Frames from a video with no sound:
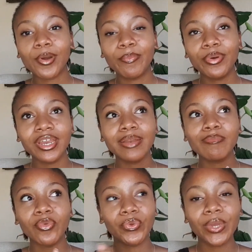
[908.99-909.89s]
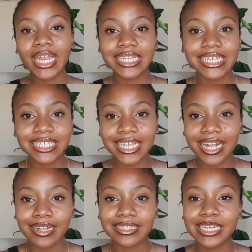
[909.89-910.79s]
Put in new editing
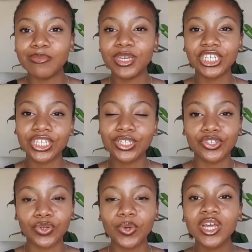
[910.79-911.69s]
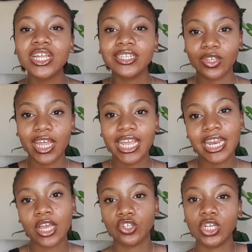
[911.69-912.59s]
styles, animations, you know, so that can
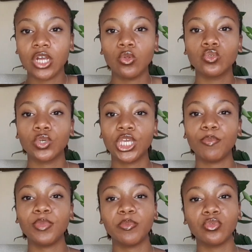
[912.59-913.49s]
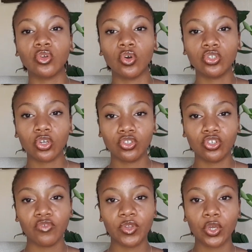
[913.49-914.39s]
actually also keep people hooked onto
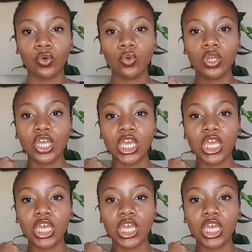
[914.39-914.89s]
your video.